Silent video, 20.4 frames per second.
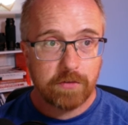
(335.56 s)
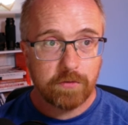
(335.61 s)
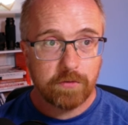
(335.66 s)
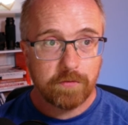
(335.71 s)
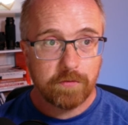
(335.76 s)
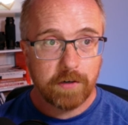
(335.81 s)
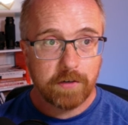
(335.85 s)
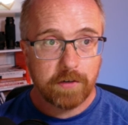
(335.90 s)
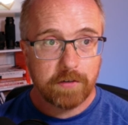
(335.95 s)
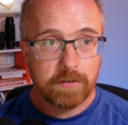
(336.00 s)

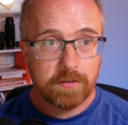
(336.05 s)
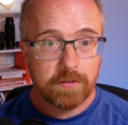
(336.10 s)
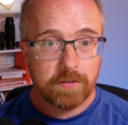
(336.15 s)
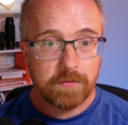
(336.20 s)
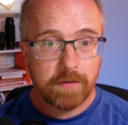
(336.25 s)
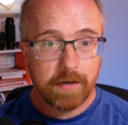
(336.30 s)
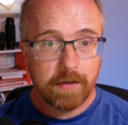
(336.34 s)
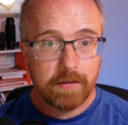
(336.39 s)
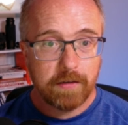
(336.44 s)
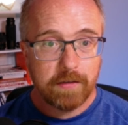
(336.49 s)
functions
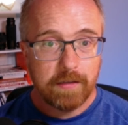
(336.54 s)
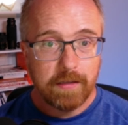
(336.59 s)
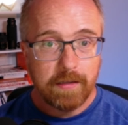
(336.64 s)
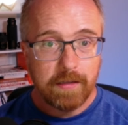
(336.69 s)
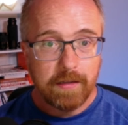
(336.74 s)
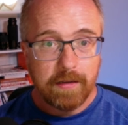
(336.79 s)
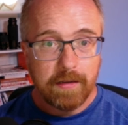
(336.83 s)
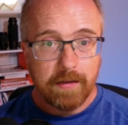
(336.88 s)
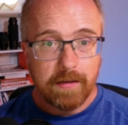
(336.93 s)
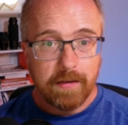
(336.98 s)
file.
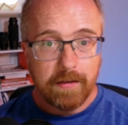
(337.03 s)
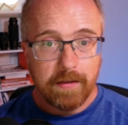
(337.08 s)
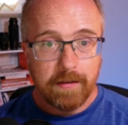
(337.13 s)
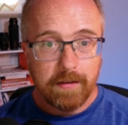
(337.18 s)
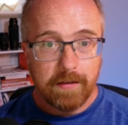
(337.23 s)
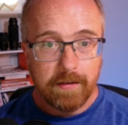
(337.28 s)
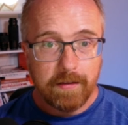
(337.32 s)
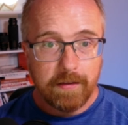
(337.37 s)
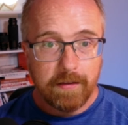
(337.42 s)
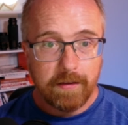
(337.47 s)

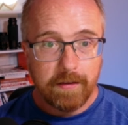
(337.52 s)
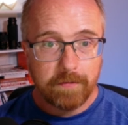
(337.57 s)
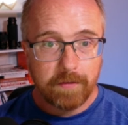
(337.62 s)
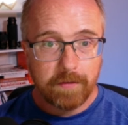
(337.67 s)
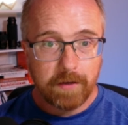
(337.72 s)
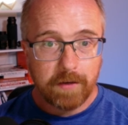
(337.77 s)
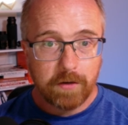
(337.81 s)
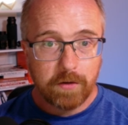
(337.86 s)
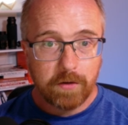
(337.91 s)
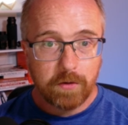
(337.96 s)
If
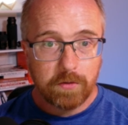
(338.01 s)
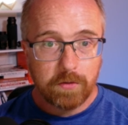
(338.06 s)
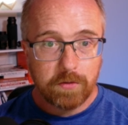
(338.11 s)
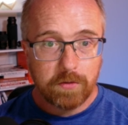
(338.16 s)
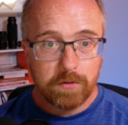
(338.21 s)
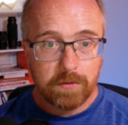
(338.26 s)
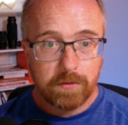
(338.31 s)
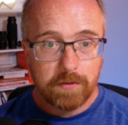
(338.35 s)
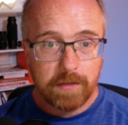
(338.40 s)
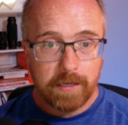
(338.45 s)
I go
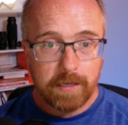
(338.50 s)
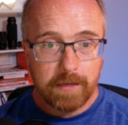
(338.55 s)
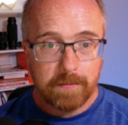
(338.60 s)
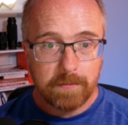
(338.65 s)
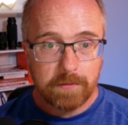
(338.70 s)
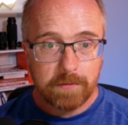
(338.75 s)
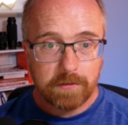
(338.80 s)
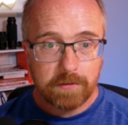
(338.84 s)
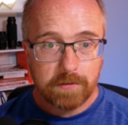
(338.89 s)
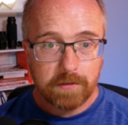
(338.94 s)
to
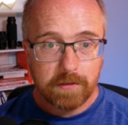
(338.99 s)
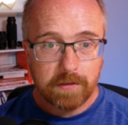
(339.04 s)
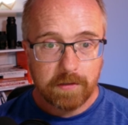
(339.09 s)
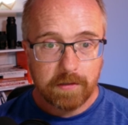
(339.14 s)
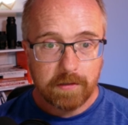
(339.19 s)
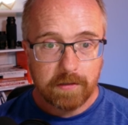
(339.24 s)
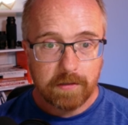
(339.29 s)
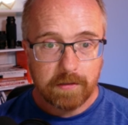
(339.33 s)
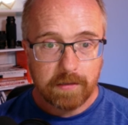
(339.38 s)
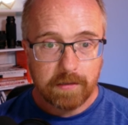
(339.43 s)
themes,
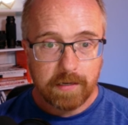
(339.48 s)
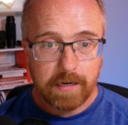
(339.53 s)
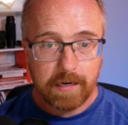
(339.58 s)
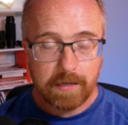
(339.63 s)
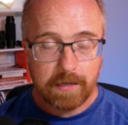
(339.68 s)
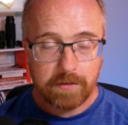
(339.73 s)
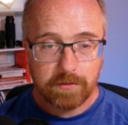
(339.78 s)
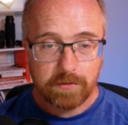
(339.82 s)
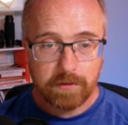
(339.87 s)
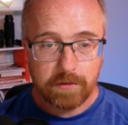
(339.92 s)

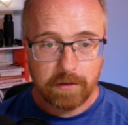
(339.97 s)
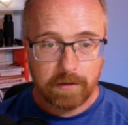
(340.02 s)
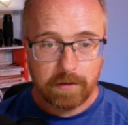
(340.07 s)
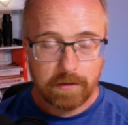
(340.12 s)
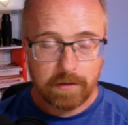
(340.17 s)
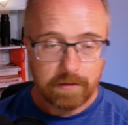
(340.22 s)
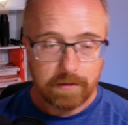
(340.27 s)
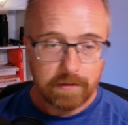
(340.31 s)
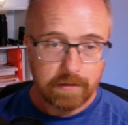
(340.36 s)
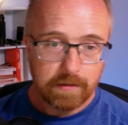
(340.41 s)
Astra,
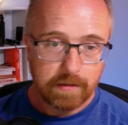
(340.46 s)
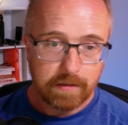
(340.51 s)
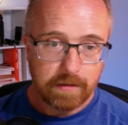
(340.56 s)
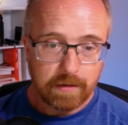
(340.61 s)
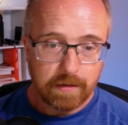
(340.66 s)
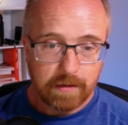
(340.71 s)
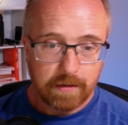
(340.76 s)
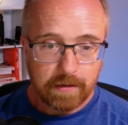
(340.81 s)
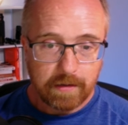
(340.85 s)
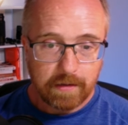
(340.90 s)

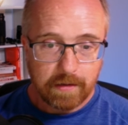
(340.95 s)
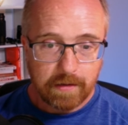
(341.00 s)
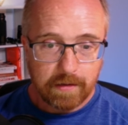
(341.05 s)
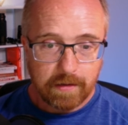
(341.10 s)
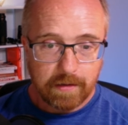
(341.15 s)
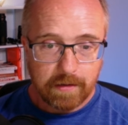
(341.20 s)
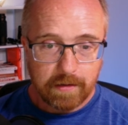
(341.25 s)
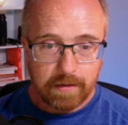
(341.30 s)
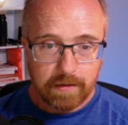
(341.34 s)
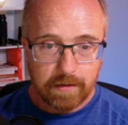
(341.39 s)

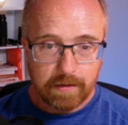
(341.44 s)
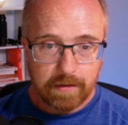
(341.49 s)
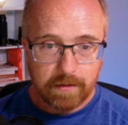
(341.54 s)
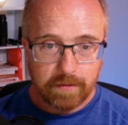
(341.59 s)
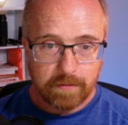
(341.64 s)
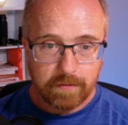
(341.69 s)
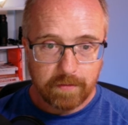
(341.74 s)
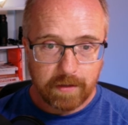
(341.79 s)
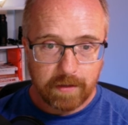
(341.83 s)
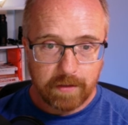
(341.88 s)

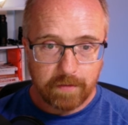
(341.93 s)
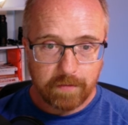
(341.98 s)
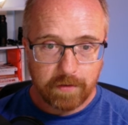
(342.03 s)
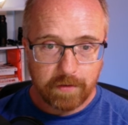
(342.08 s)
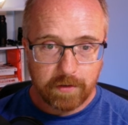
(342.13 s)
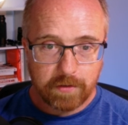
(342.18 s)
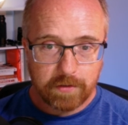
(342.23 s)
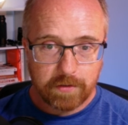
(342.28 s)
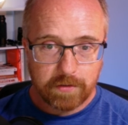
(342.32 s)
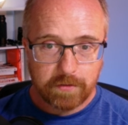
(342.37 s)
find the
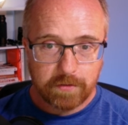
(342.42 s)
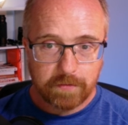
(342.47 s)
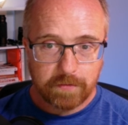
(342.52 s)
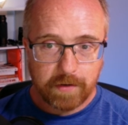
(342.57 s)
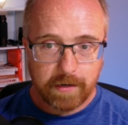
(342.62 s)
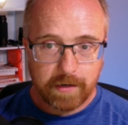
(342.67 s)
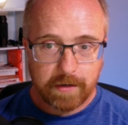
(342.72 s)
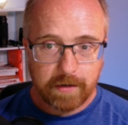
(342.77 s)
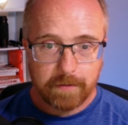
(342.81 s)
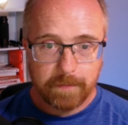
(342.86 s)
functions
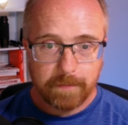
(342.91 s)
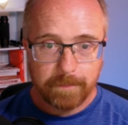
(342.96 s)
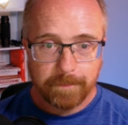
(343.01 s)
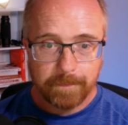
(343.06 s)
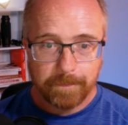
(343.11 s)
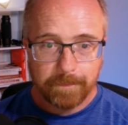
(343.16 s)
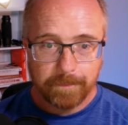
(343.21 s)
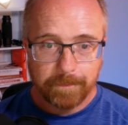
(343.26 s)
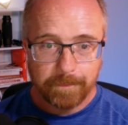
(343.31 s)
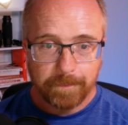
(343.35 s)
file,
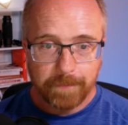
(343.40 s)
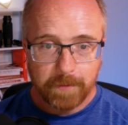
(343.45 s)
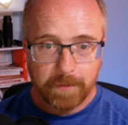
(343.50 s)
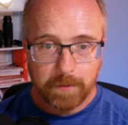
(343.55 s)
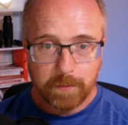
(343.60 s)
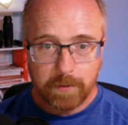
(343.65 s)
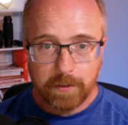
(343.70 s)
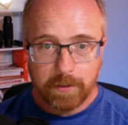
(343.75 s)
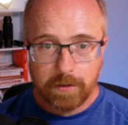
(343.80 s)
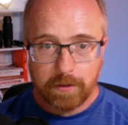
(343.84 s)

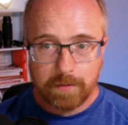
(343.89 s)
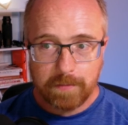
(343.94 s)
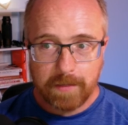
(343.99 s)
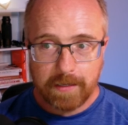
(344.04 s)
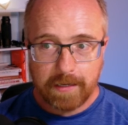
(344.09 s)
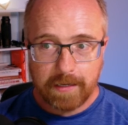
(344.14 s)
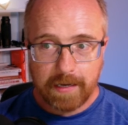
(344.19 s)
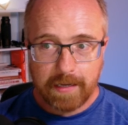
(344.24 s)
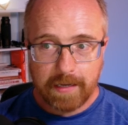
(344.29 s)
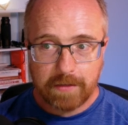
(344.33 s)
we could make
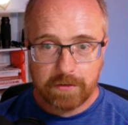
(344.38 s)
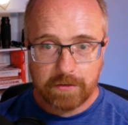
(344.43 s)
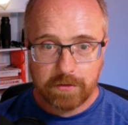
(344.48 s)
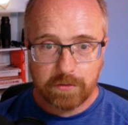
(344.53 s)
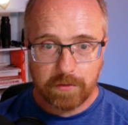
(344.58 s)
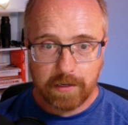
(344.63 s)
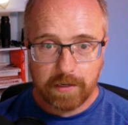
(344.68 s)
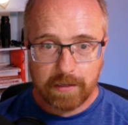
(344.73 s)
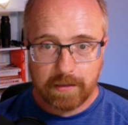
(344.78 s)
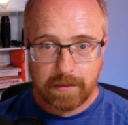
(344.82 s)
edits
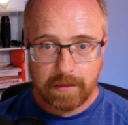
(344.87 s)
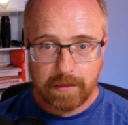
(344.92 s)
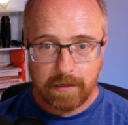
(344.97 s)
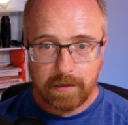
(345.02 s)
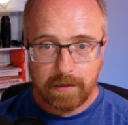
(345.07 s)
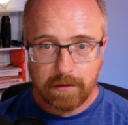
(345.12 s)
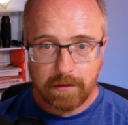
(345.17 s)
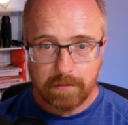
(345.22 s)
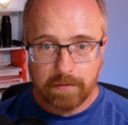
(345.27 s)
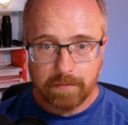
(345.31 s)
directly in
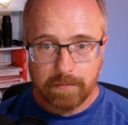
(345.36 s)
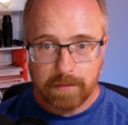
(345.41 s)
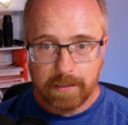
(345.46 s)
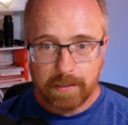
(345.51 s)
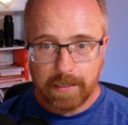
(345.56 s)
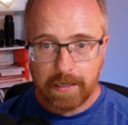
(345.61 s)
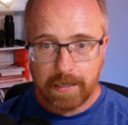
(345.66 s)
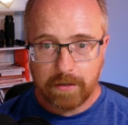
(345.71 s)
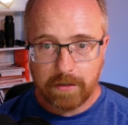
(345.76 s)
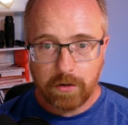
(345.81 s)
here and
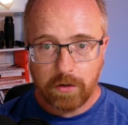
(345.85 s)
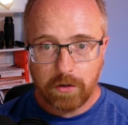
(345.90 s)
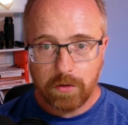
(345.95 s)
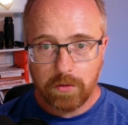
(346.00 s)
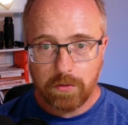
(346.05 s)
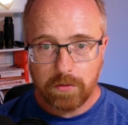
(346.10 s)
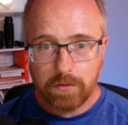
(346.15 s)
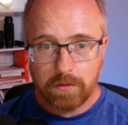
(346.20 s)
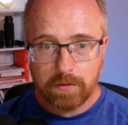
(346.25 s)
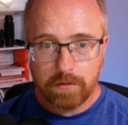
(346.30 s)
add
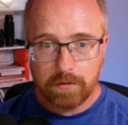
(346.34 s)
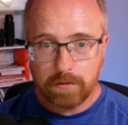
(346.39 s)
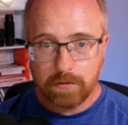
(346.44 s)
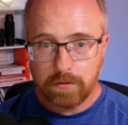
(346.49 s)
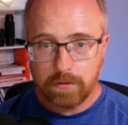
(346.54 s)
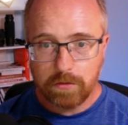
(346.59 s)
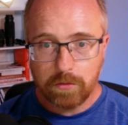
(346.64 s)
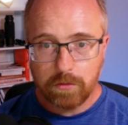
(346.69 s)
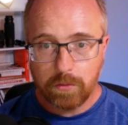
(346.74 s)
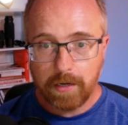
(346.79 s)
code
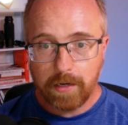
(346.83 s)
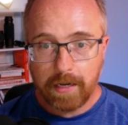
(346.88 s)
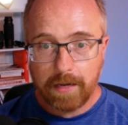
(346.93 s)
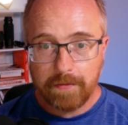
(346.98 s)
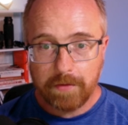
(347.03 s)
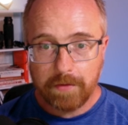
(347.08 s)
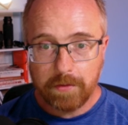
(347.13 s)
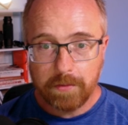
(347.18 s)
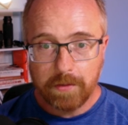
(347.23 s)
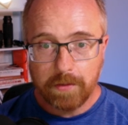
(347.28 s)
and do what have
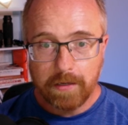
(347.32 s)
you.